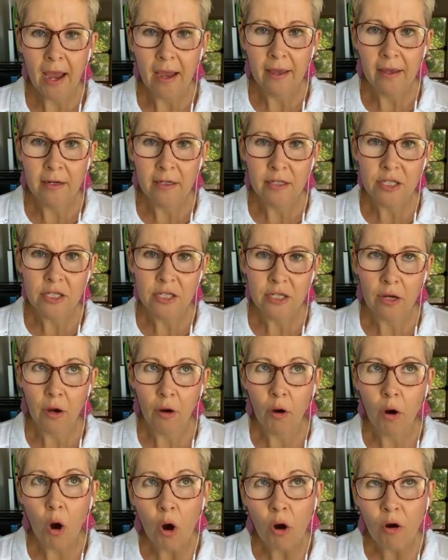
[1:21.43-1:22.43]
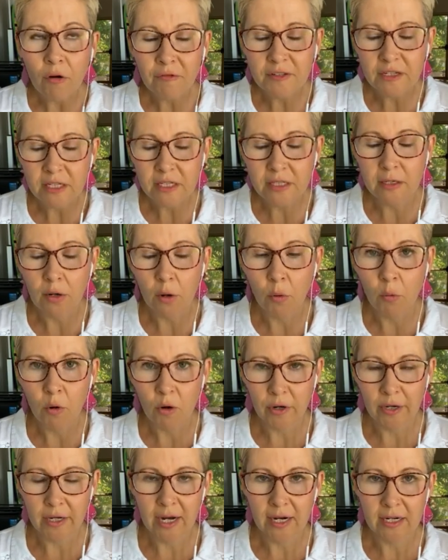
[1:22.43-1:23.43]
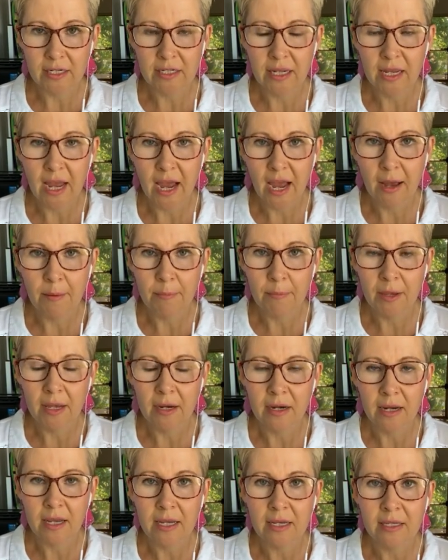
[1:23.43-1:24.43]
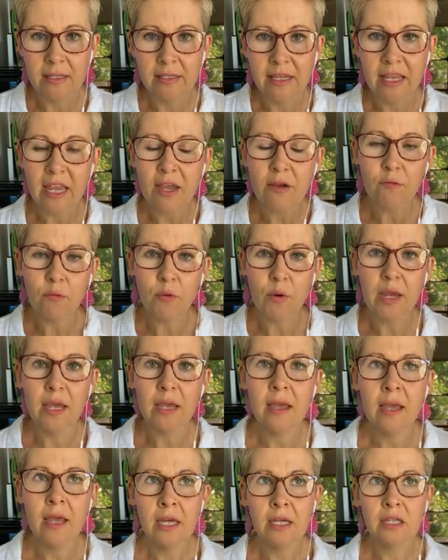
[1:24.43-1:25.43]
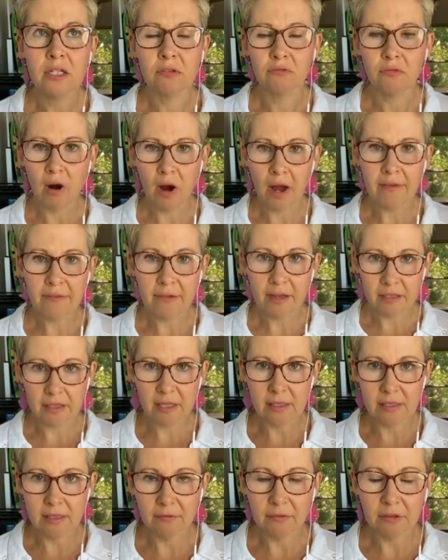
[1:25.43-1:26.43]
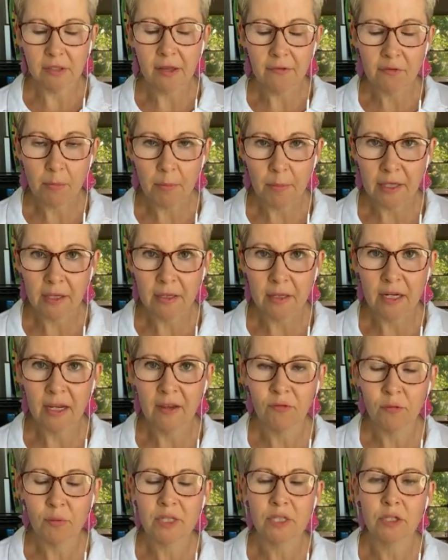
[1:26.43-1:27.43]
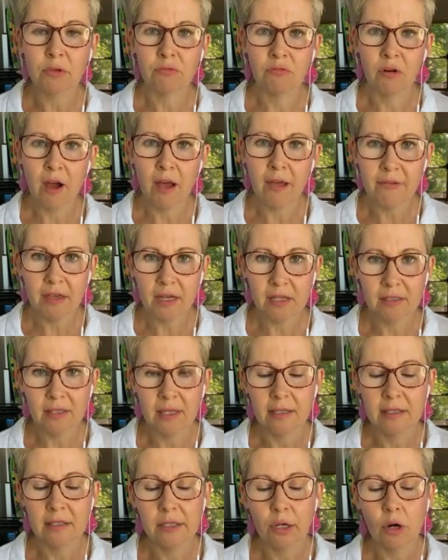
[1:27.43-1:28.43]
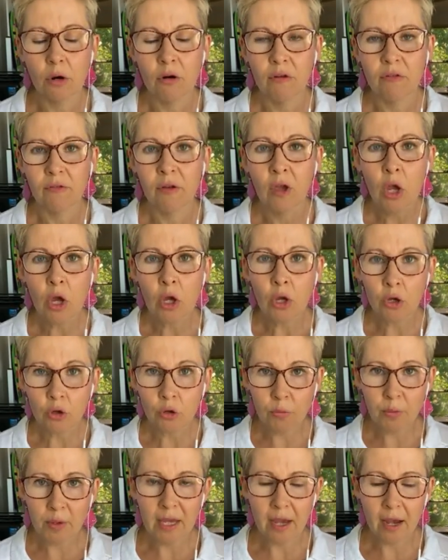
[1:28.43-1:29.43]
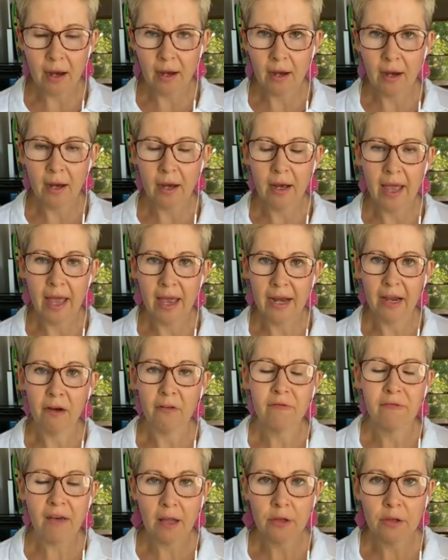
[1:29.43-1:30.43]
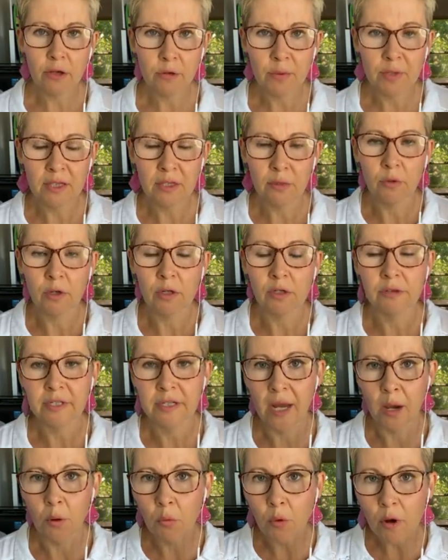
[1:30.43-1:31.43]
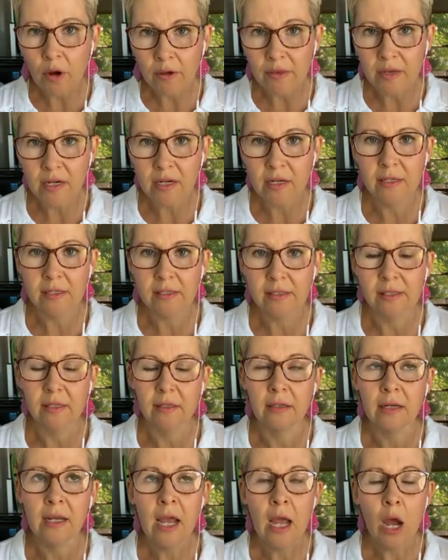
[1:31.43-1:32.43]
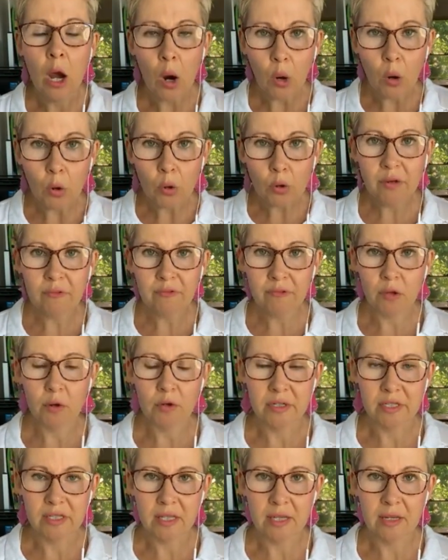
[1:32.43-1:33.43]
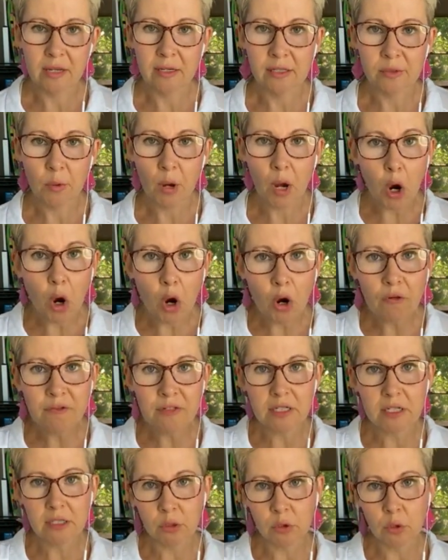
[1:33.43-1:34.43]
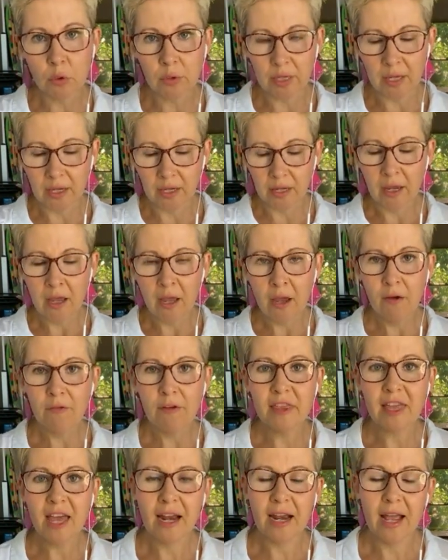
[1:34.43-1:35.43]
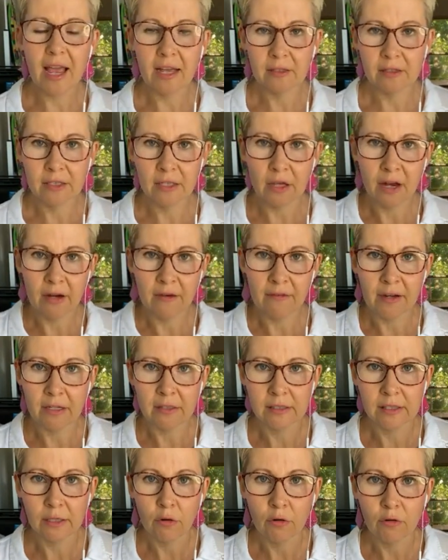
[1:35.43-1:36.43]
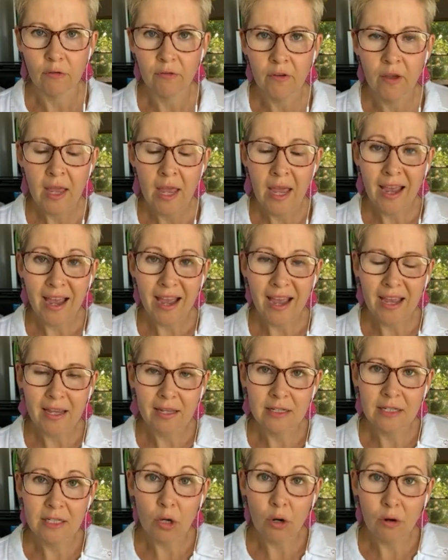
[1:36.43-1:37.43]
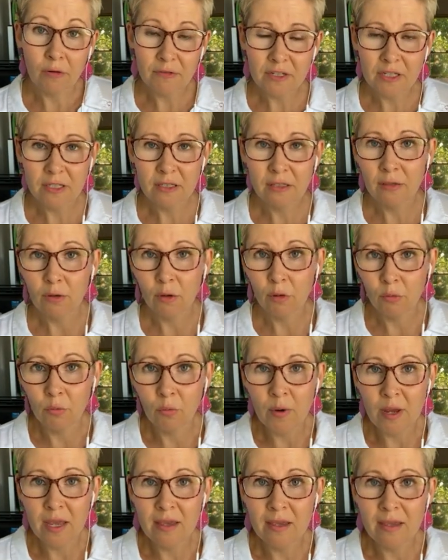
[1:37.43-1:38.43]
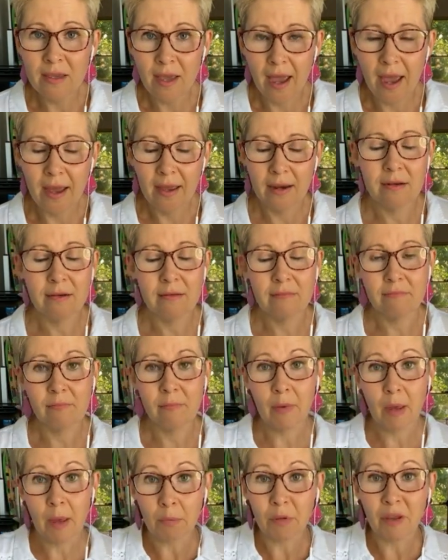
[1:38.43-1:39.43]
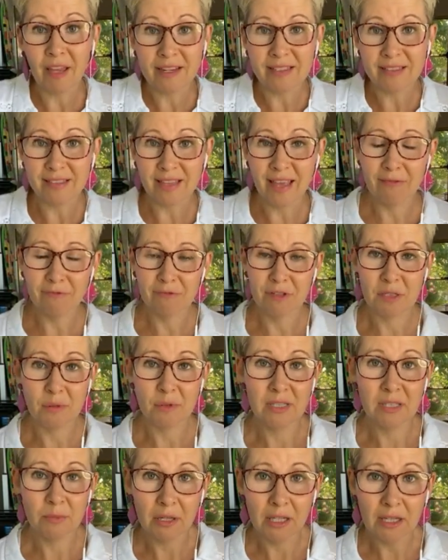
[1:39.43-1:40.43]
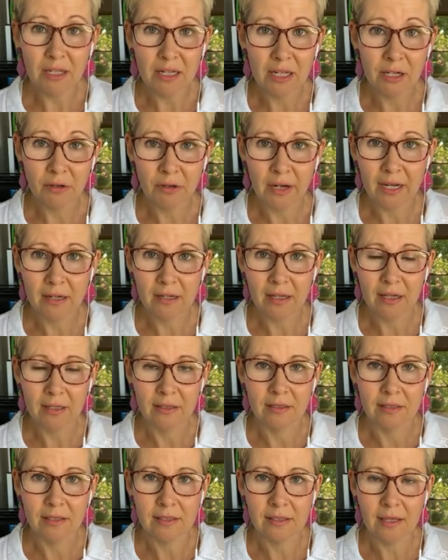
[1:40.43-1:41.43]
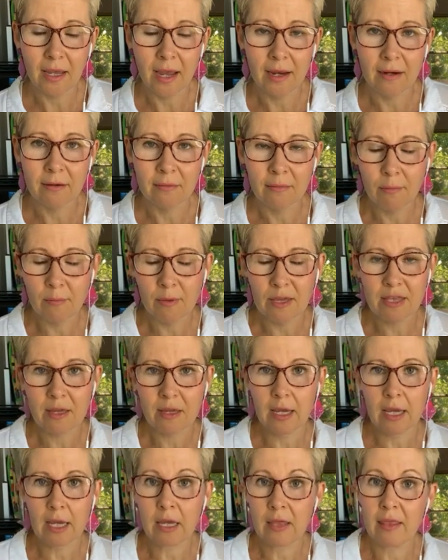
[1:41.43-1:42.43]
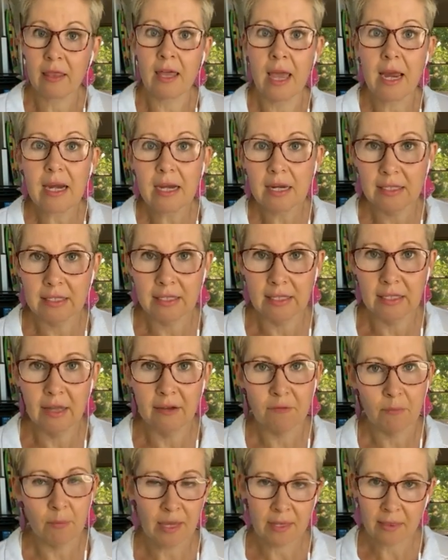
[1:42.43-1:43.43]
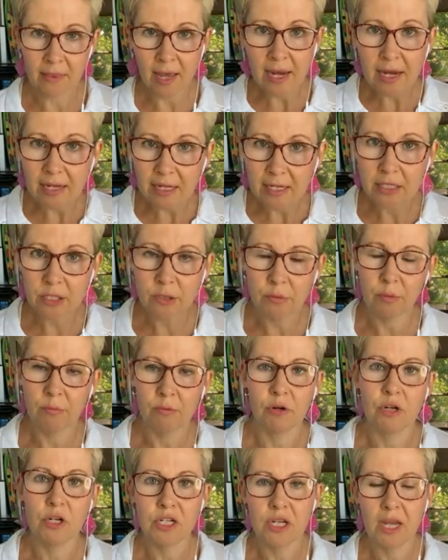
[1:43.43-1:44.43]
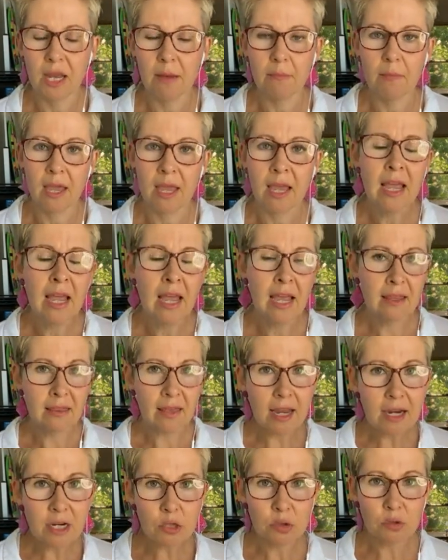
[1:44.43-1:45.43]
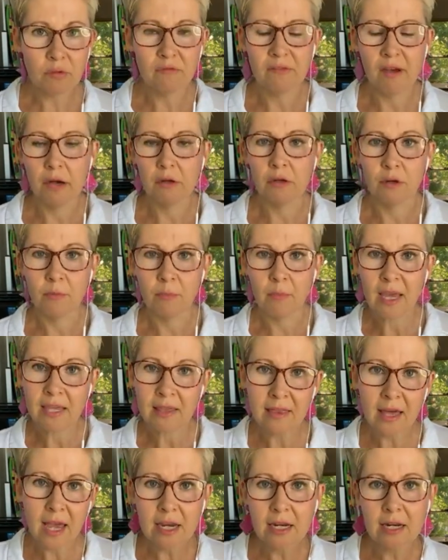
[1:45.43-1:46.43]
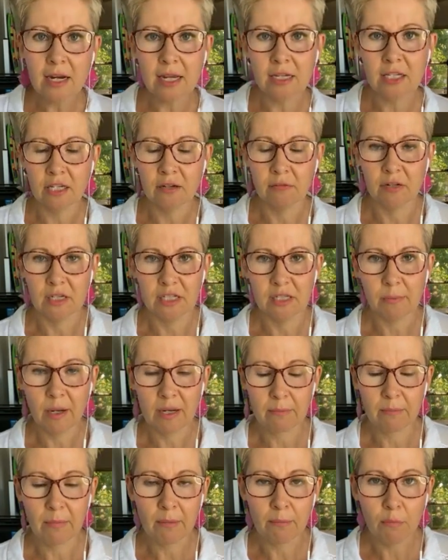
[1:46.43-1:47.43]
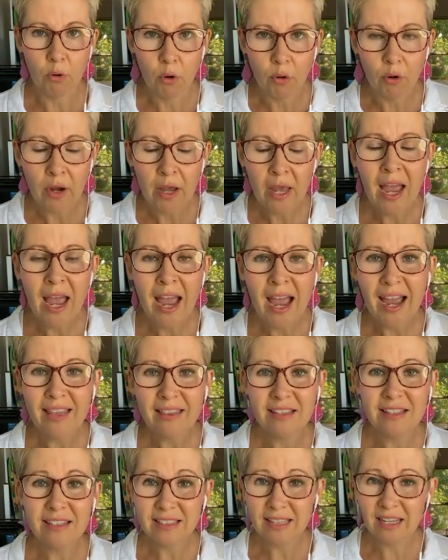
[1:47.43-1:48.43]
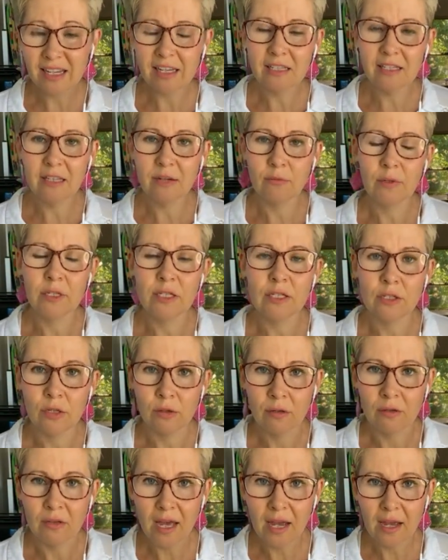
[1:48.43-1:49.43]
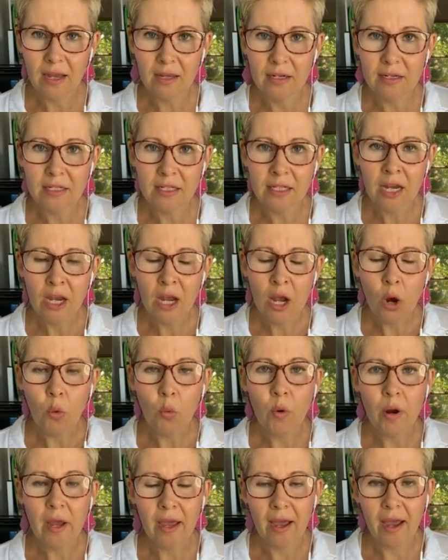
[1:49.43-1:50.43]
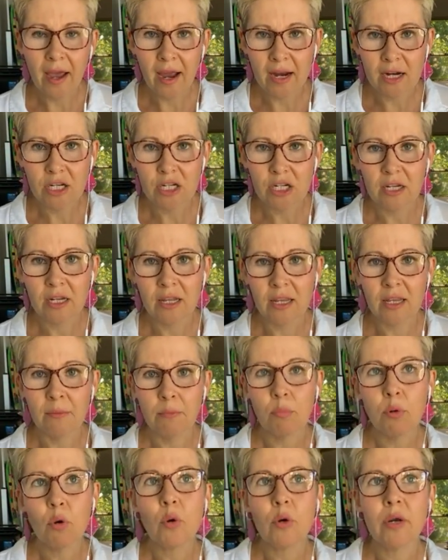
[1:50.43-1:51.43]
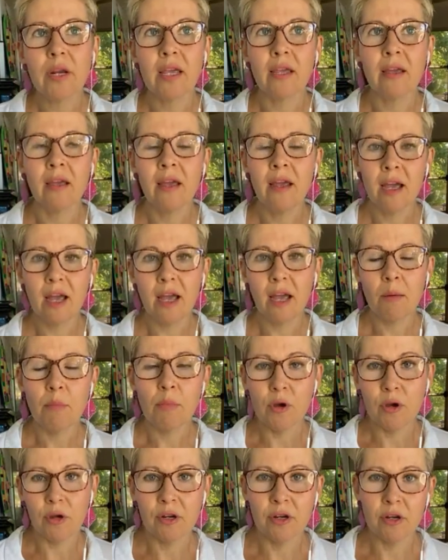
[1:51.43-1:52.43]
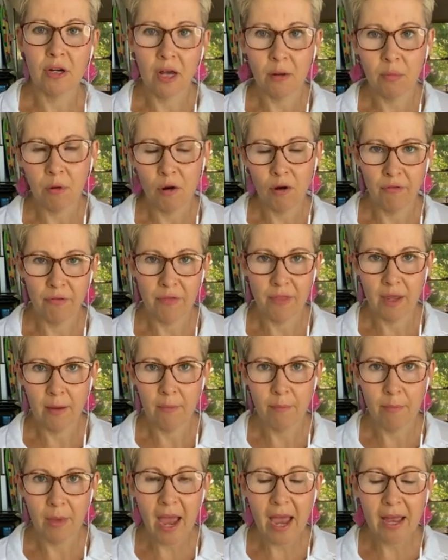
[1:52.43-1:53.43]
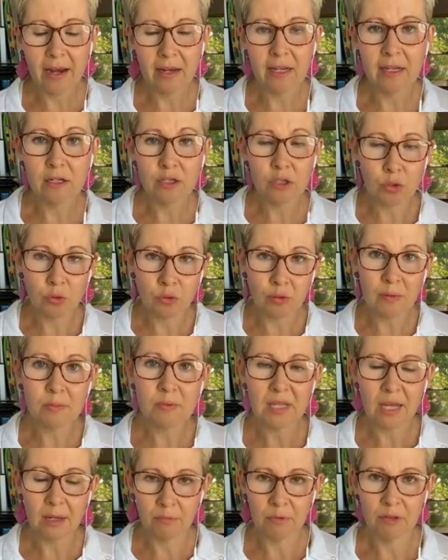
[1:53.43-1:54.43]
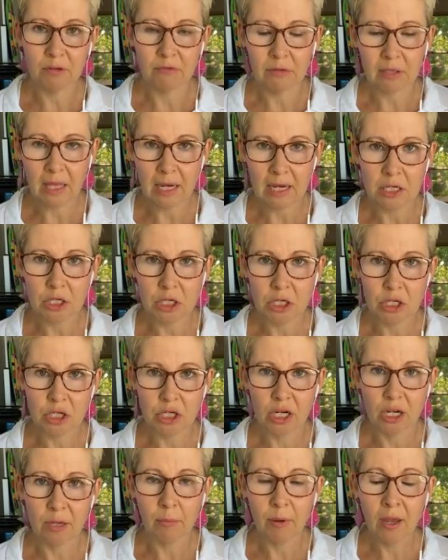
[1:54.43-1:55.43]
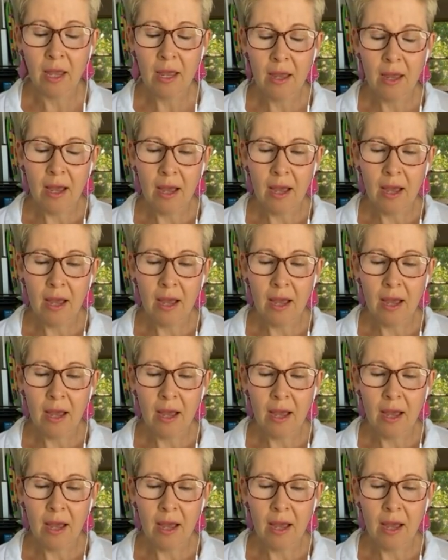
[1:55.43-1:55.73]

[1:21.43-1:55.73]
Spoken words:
And often what can actually happen is if we derive our sense of lovability, if we derive our sense of who we are and our value in the world and our worthiness and all of those things, we're often looking for that outside of ourselves. And often we can place that responsibility on our kids and be thinking, they need to love me, they need to appreciate me, they should value me, they need to respect me more. And the second that we do that, we're actually putting a burden upon them, and it trips up the relationship.